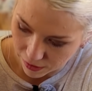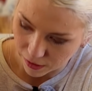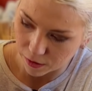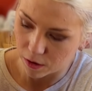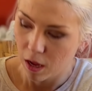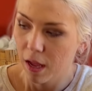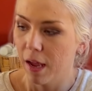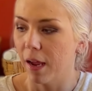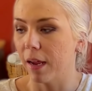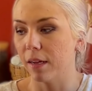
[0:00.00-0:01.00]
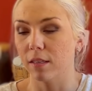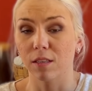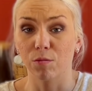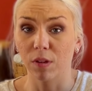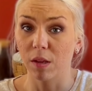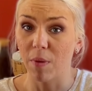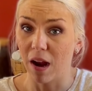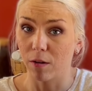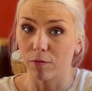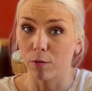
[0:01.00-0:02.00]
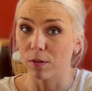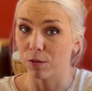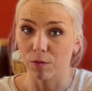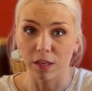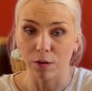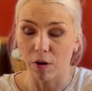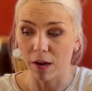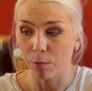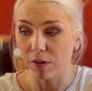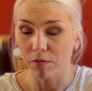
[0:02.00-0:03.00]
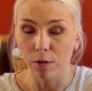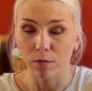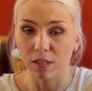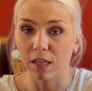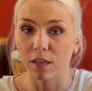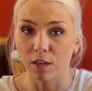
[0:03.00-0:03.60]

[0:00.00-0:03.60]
here, and it's really powerful. It's really great. We've used it a